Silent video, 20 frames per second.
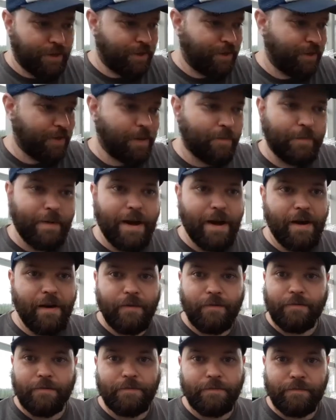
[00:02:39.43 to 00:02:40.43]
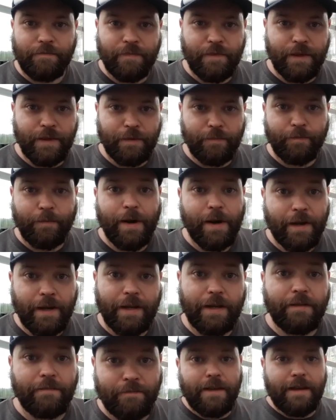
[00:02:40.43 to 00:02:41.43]
dump out the
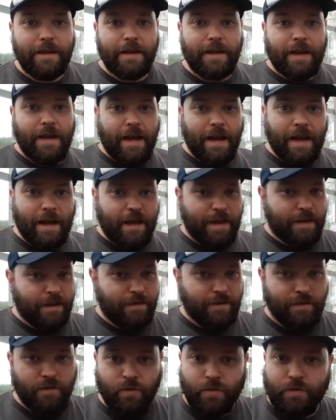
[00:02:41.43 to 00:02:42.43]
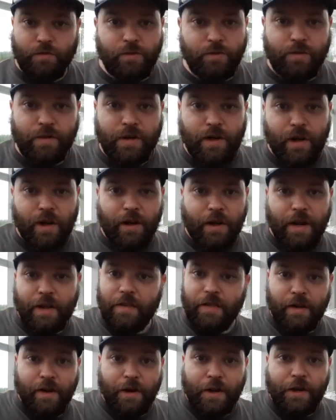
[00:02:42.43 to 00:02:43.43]
bucket, and sort through the dirt,
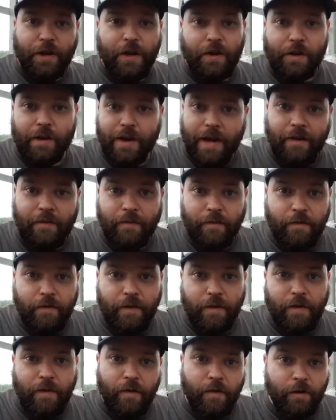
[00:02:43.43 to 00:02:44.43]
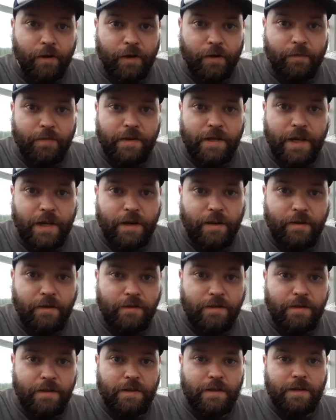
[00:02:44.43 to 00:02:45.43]
and there you go. You have all your
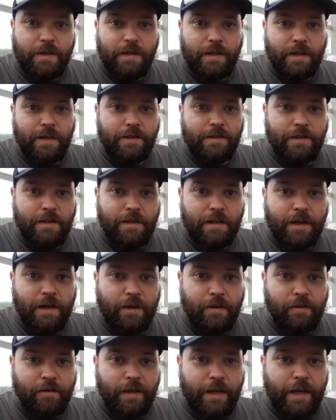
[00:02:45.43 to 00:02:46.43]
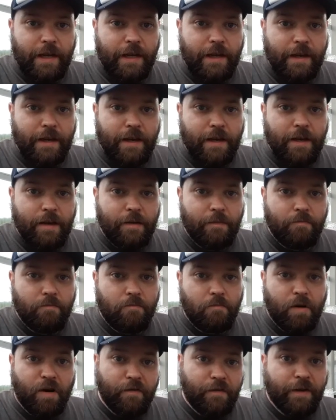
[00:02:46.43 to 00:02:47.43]
potatoes. It's a nearly
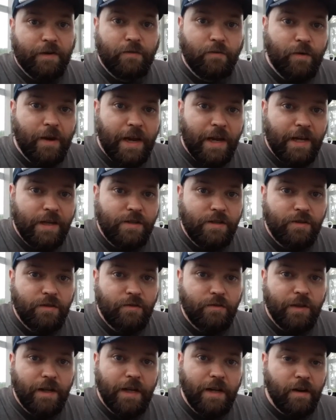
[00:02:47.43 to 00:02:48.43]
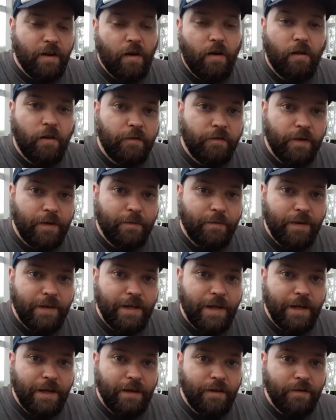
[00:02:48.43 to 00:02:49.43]
perfect way to get all of your
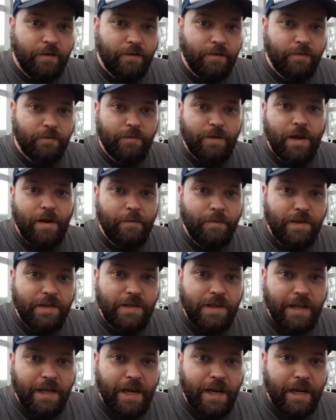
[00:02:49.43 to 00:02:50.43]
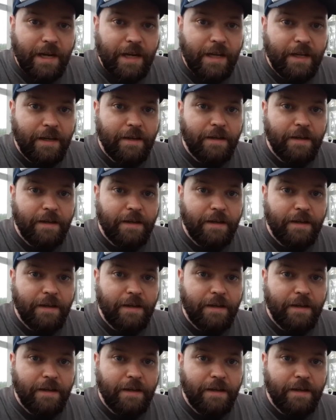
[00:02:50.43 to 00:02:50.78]
potatoes without missing any.